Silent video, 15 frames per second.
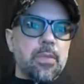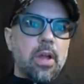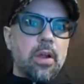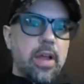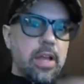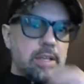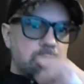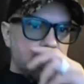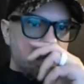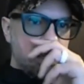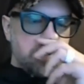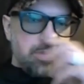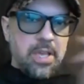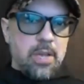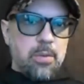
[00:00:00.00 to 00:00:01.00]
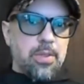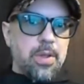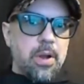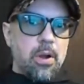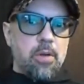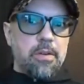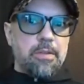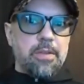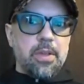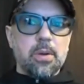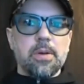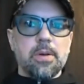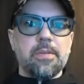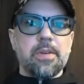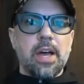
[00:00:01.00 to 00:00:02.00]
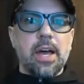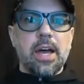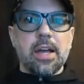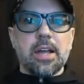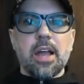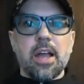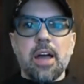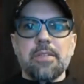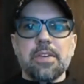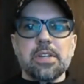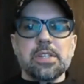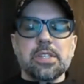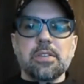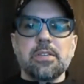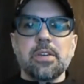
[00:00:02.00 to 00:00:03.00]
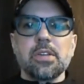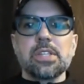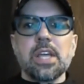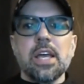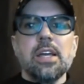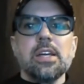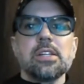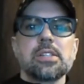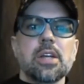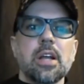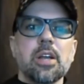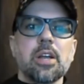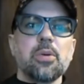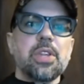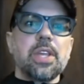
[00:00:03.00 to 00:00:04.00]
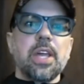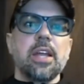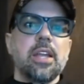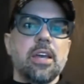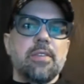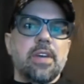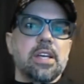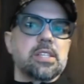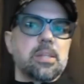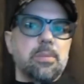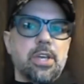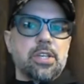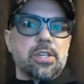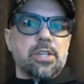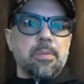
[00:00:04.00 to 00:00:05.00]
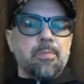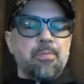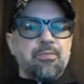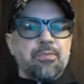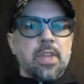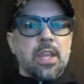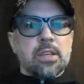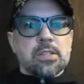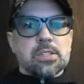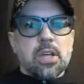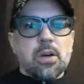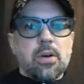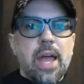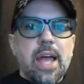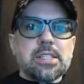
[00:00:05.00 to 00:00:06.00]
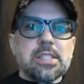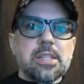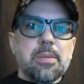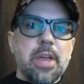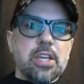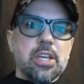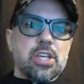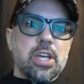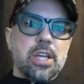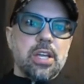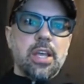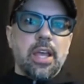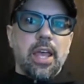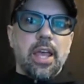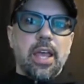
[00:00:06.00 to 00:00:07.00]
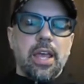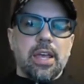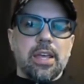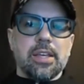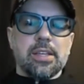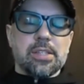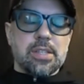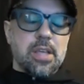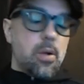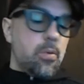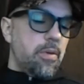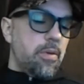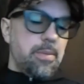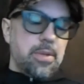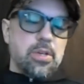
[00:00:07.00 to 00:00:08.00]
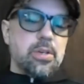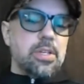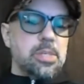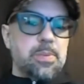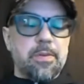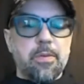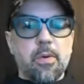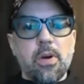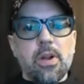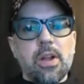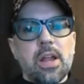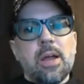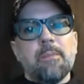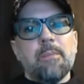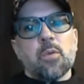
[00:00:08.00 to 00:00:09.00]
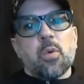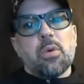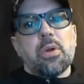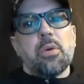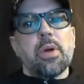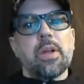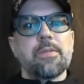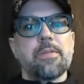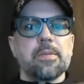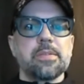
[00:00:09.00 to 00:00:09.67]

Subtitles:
All right, so let's begin with our overview of confidence intervals, starting with the idea of estimation. So estimation is, we've been doing this before when we went from